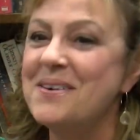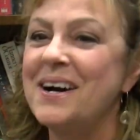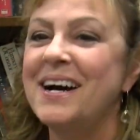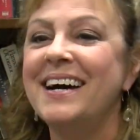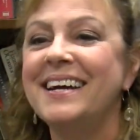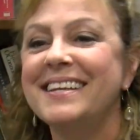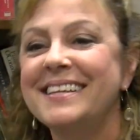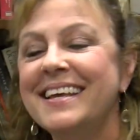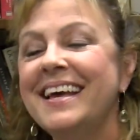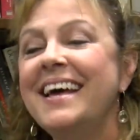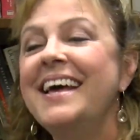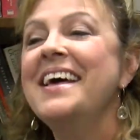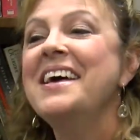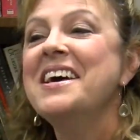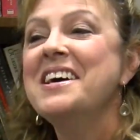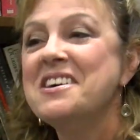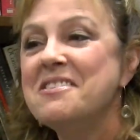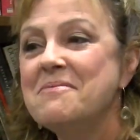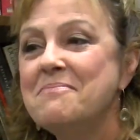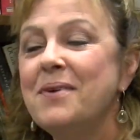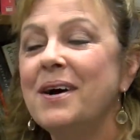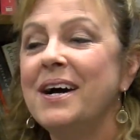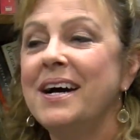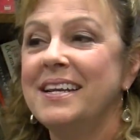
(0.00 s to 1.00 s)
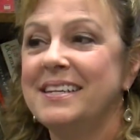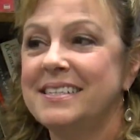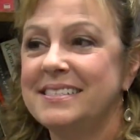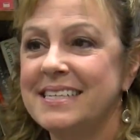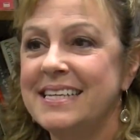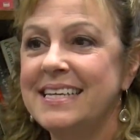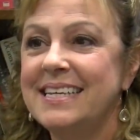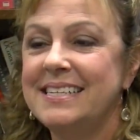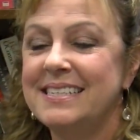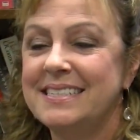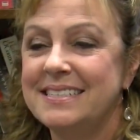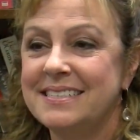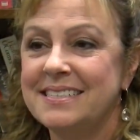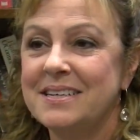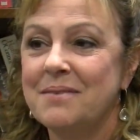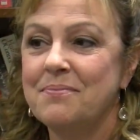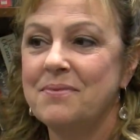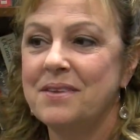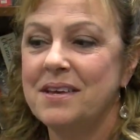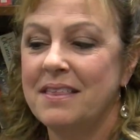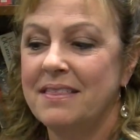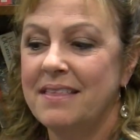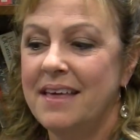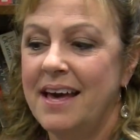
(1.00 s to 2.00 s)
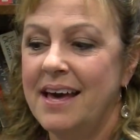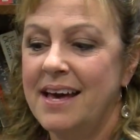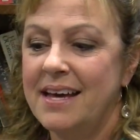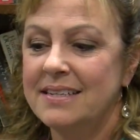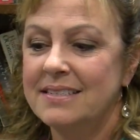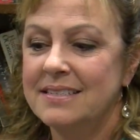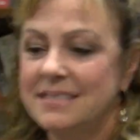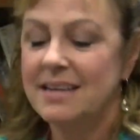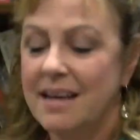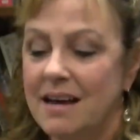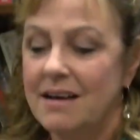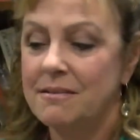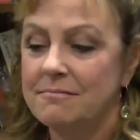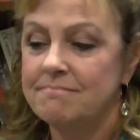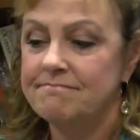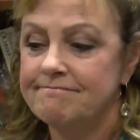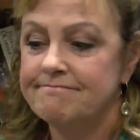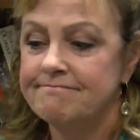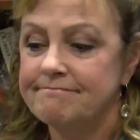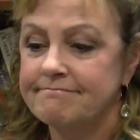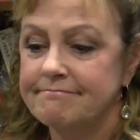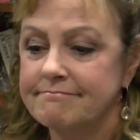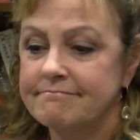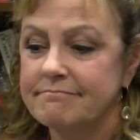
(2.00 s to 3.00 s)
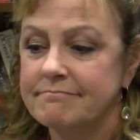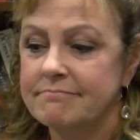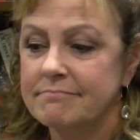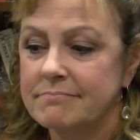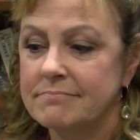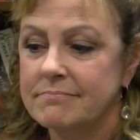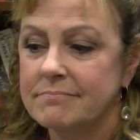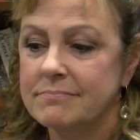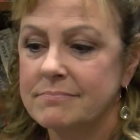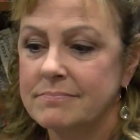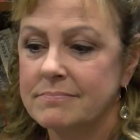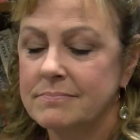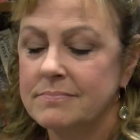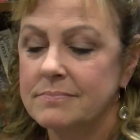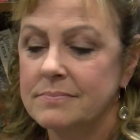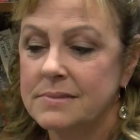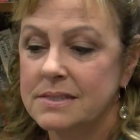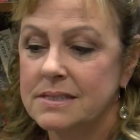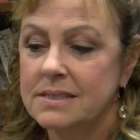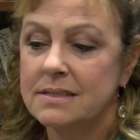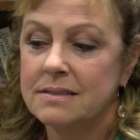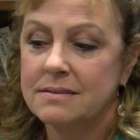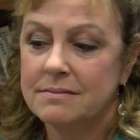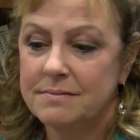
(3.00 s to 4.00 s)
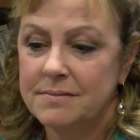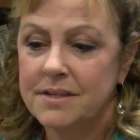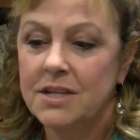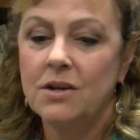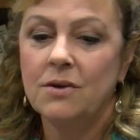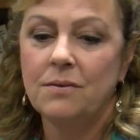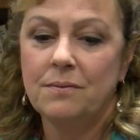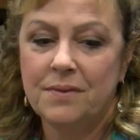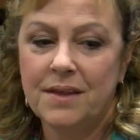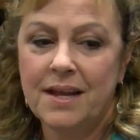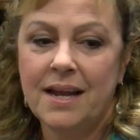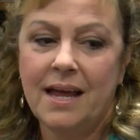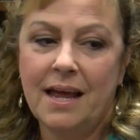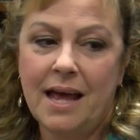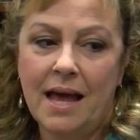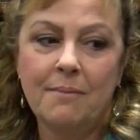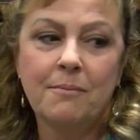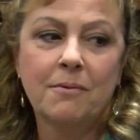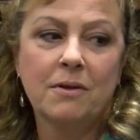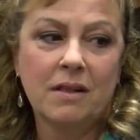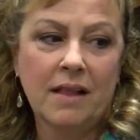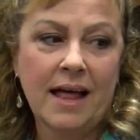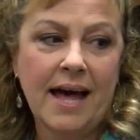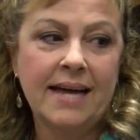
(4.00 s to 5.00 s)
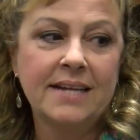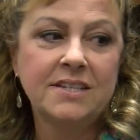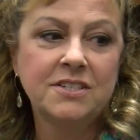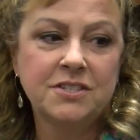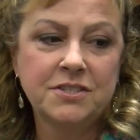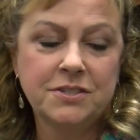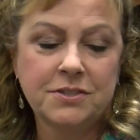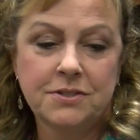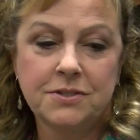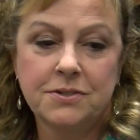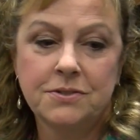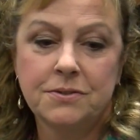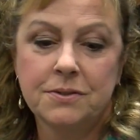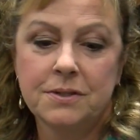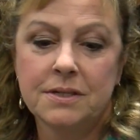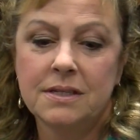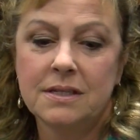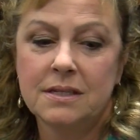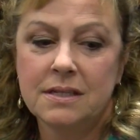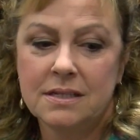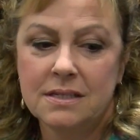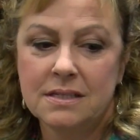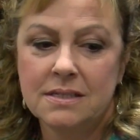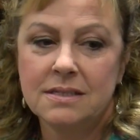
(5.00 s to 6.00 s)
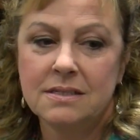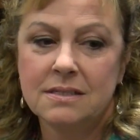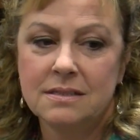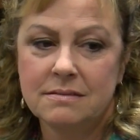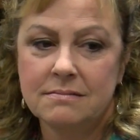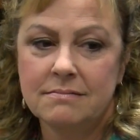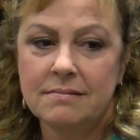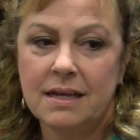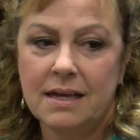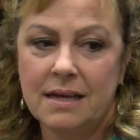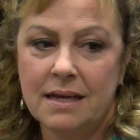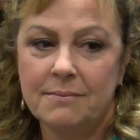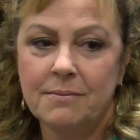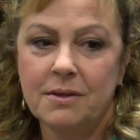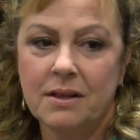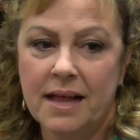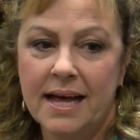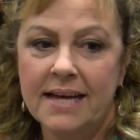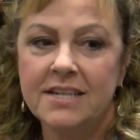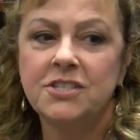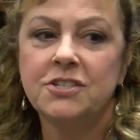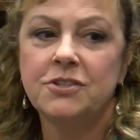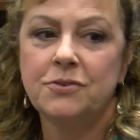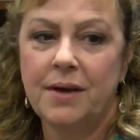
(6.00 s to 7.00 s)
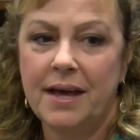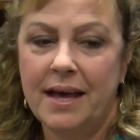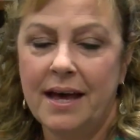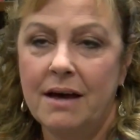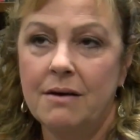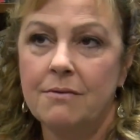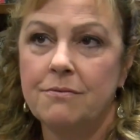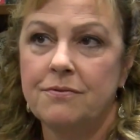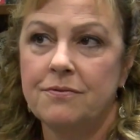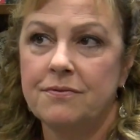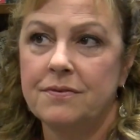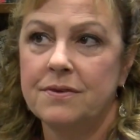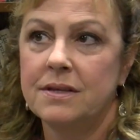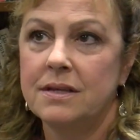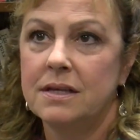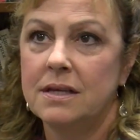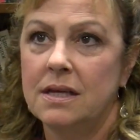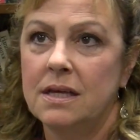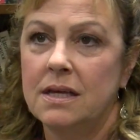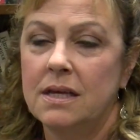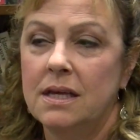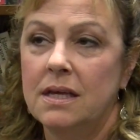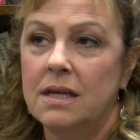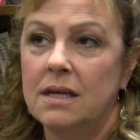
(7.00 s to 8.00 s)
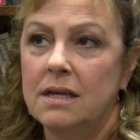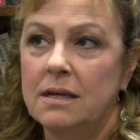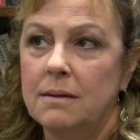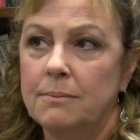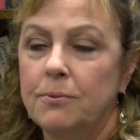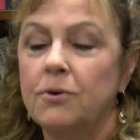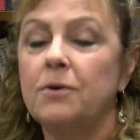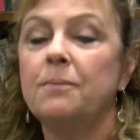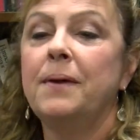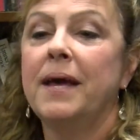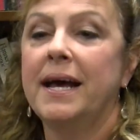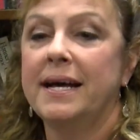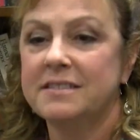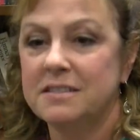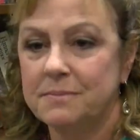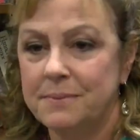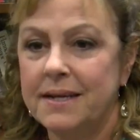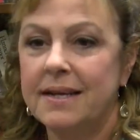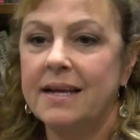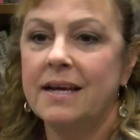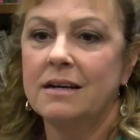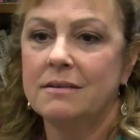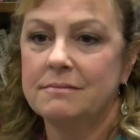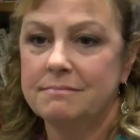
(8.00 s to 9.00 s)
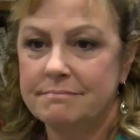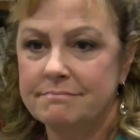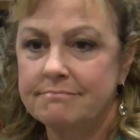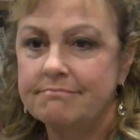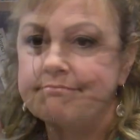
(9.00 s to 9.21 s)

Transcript: but, but it is something that, um, you know, that I, I'm glad to, I'm glad to have put past me now.